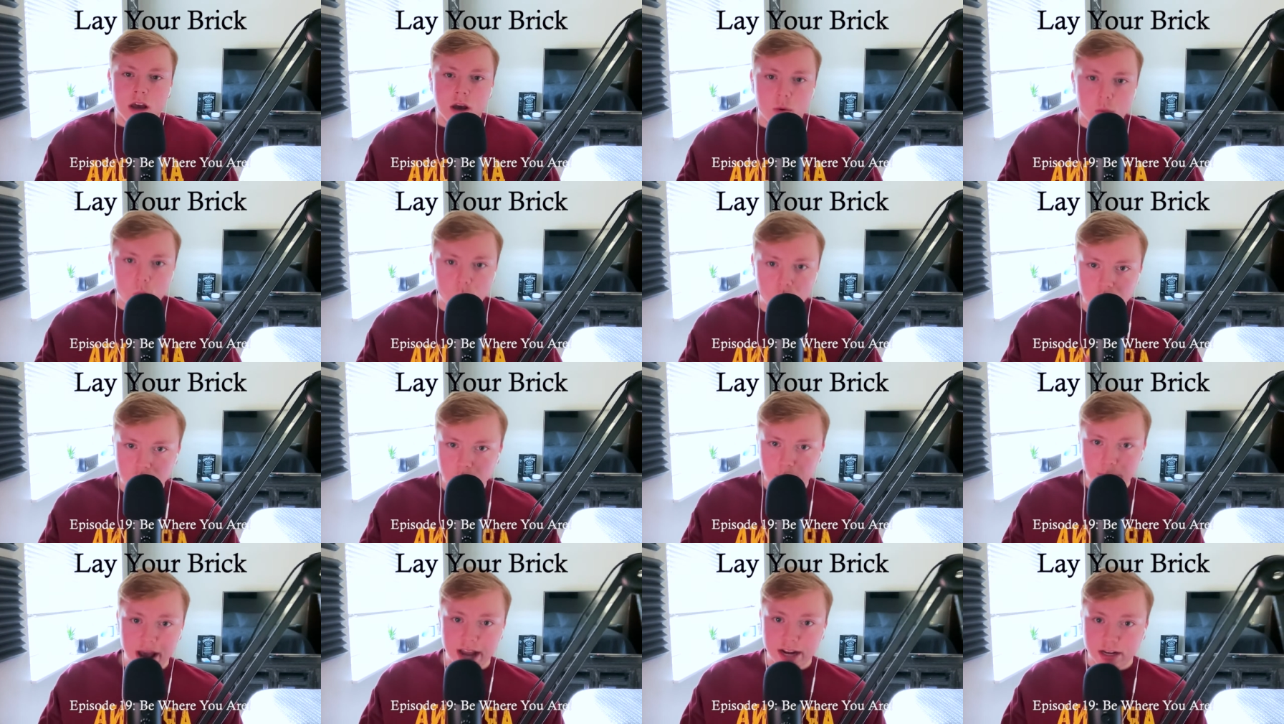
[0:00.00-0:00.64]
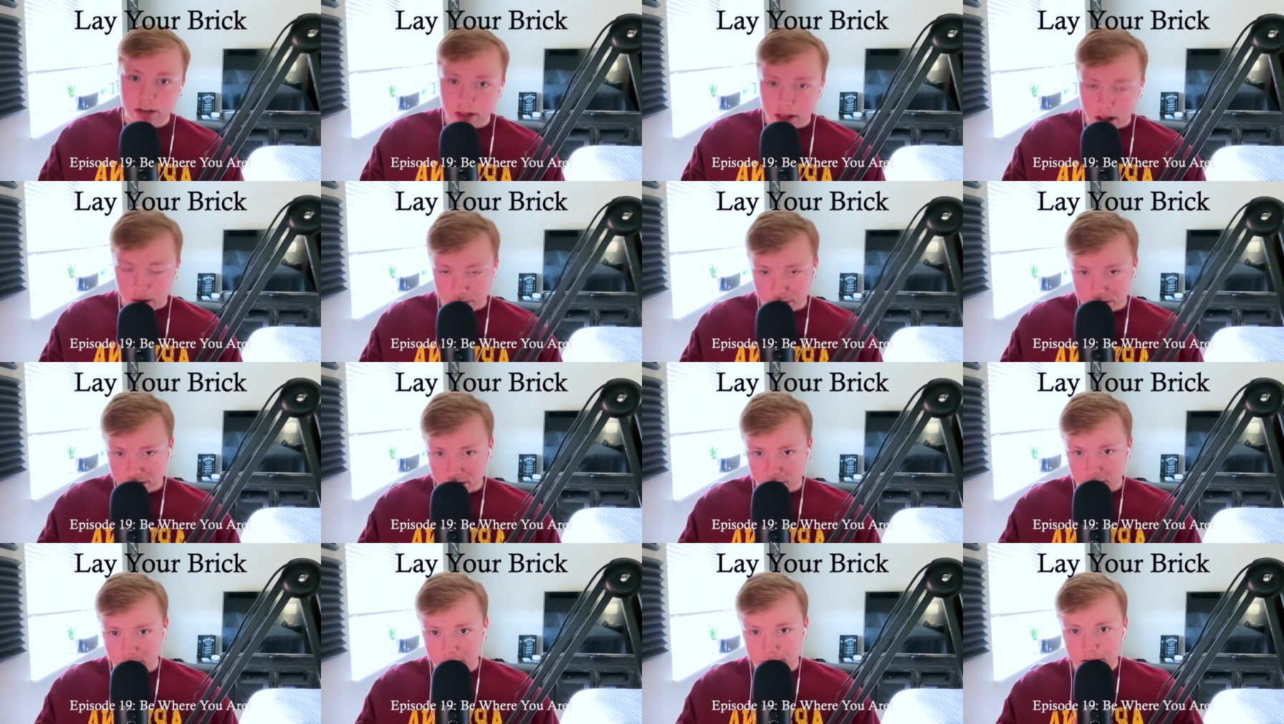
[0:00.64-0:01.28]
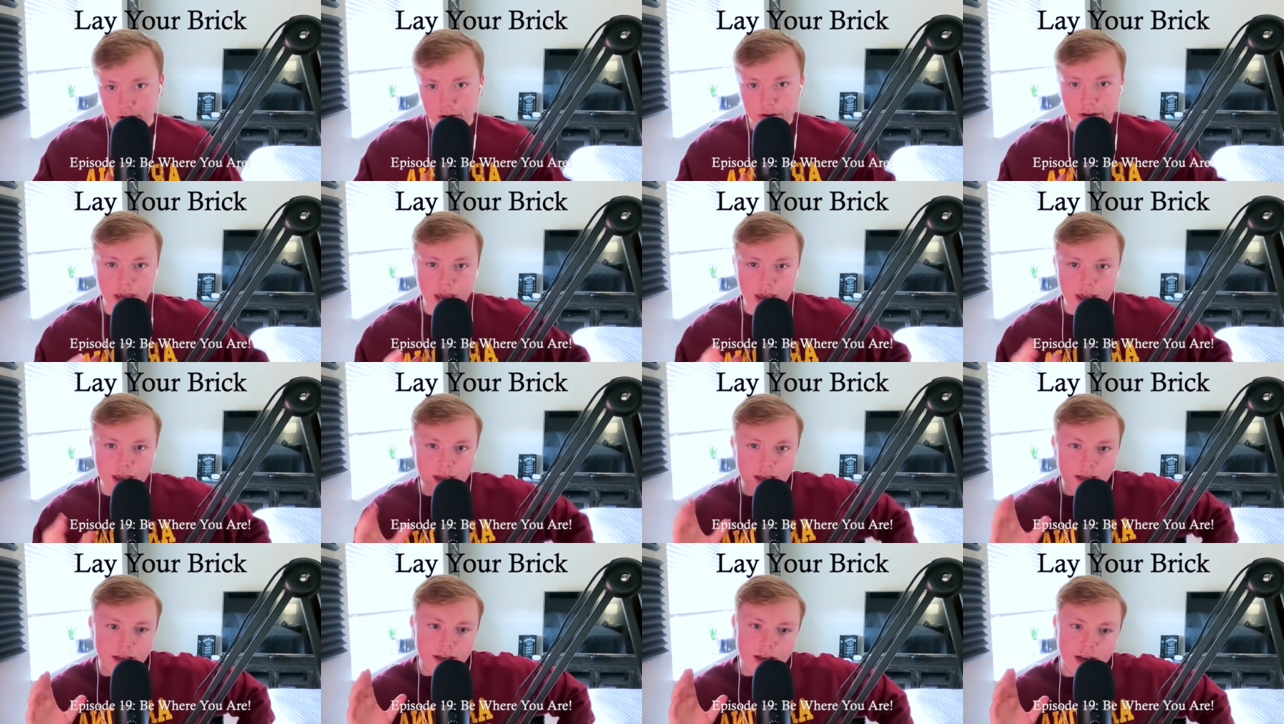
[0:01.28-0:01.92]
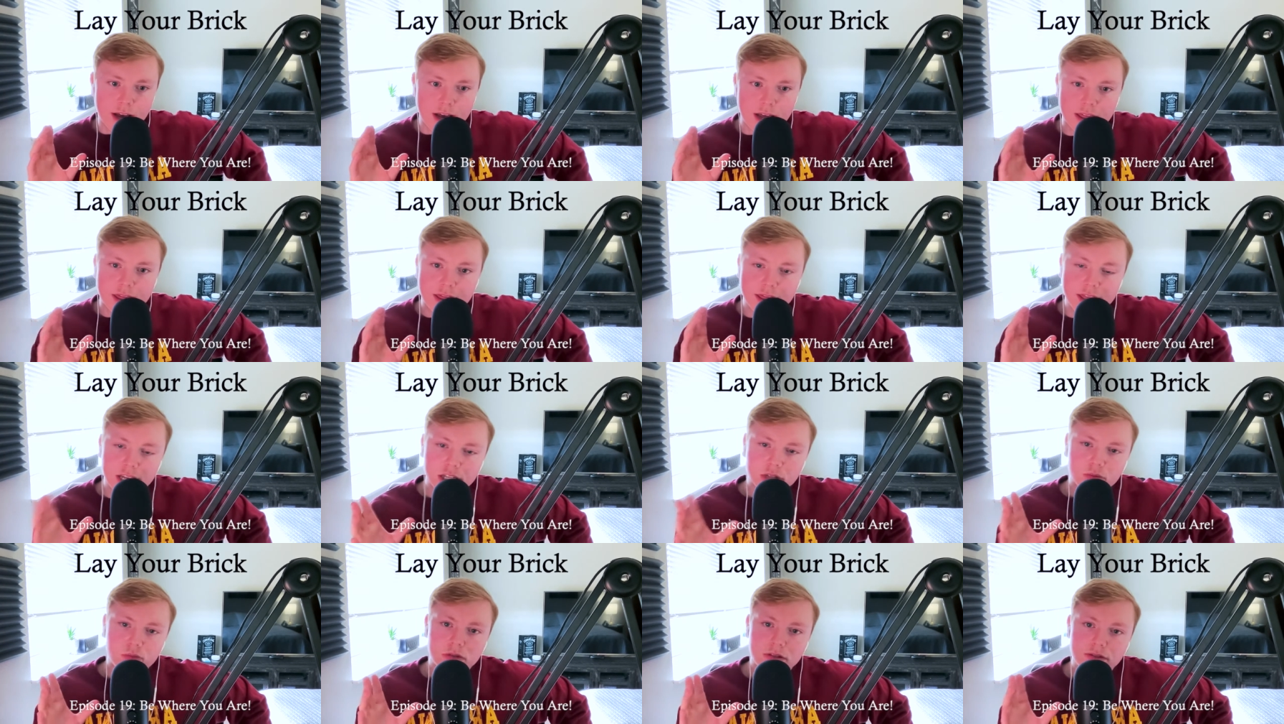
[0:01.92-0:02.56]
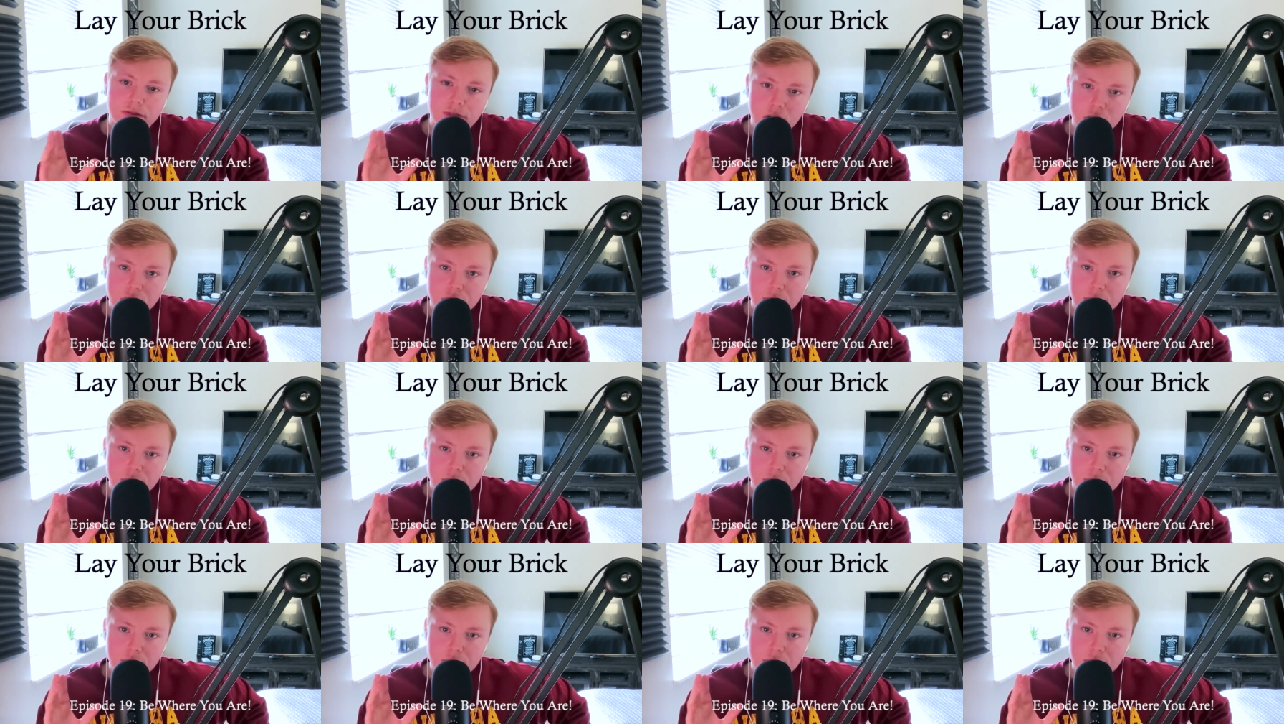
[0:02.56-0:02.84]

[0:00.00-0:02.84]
Welcome back to another episode. Okay, uh, this one's very